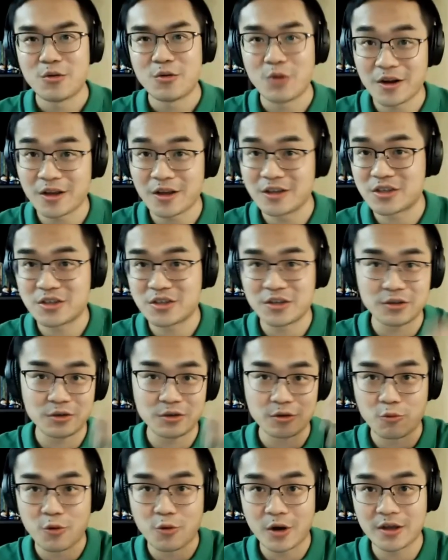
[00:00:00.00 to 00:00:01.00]
what is
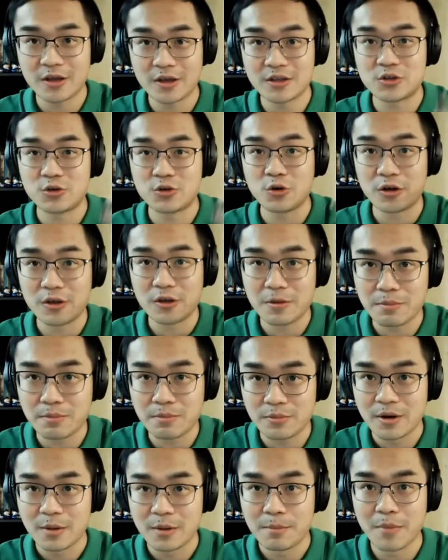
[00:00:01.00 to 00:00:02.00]
what is your
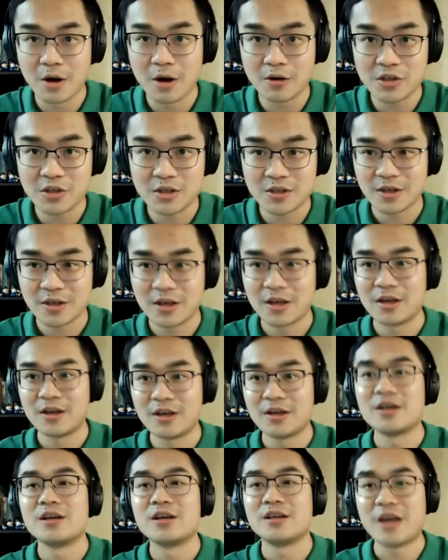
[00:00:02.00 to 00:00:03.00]
what we most, do?
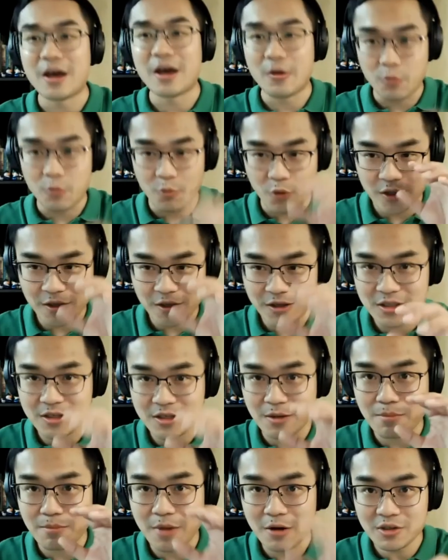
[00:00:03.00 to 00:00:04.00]
Yeah, what is
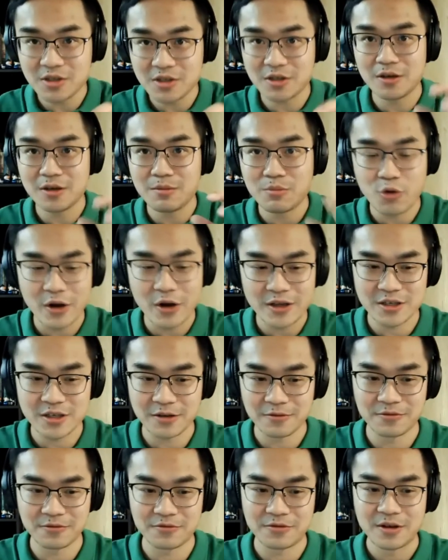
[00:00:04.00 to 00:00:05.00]
the most
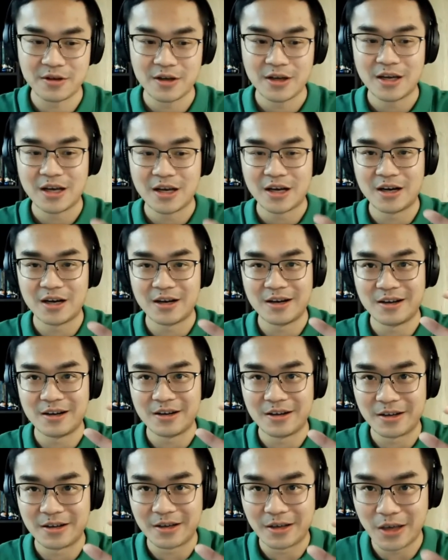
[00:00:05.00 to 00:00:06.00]
impressive
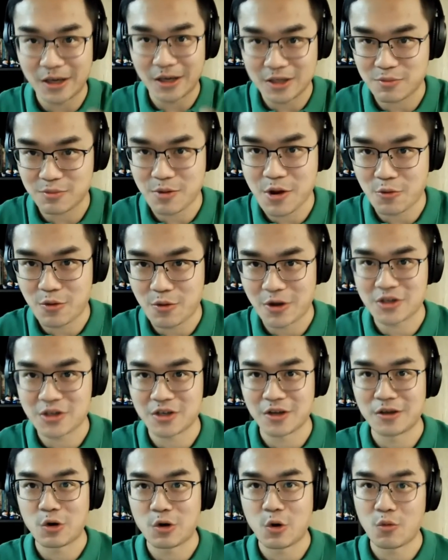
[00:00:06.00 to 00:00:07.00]
uh, experience
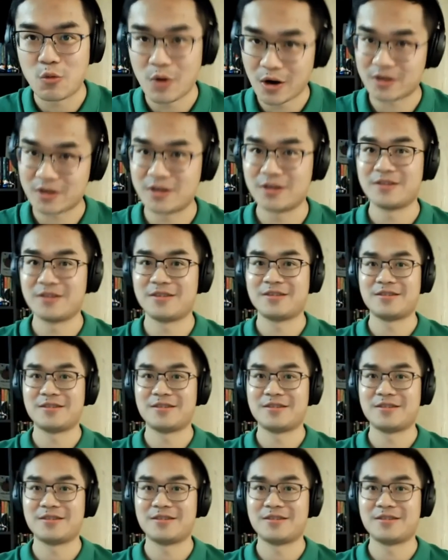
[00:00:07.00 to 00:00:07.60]
in your work?